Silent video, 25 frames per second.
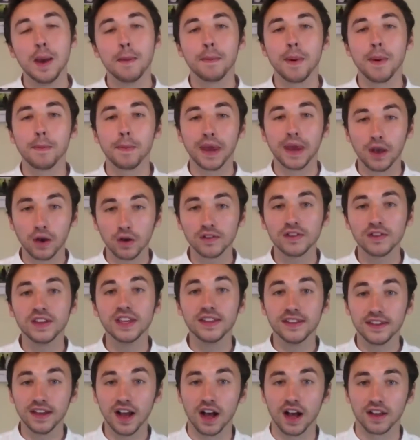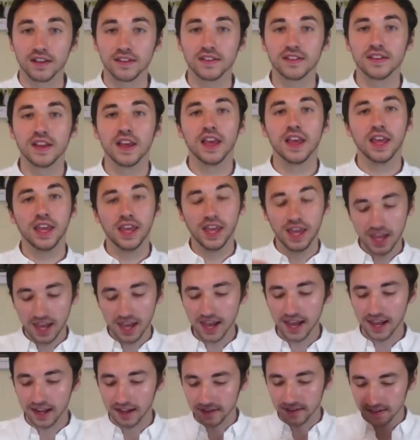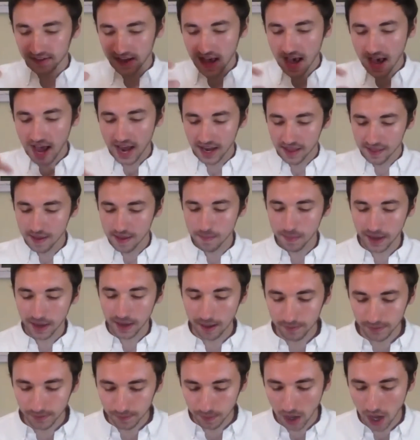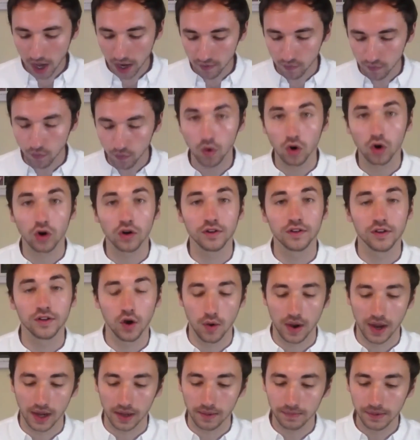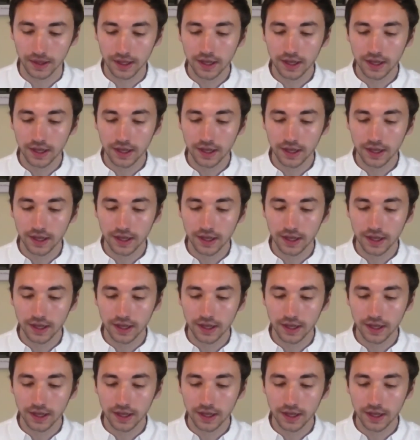But because he does, he hears, and he then becomes part of what God's doing.